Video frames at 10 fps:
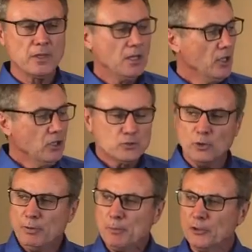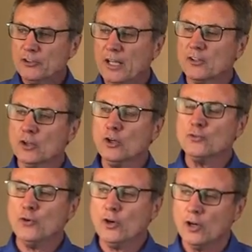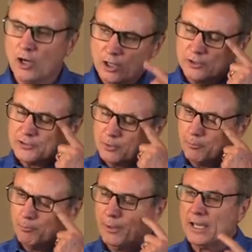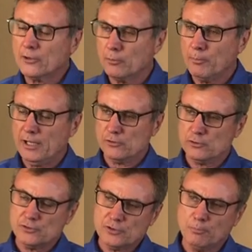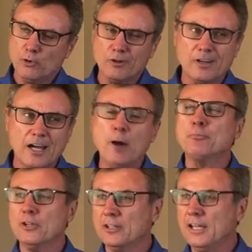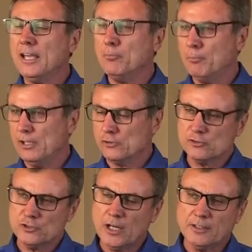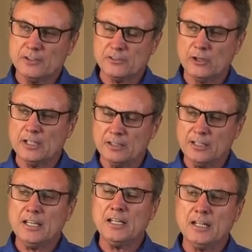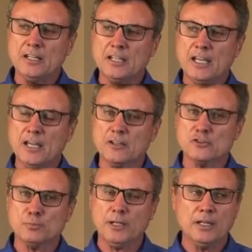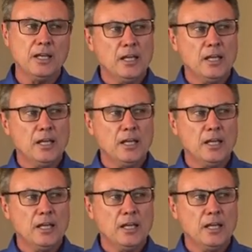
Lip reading: So what people tend to look for are some better measures, some more up-to-date measures, not necessarily leading indicators, but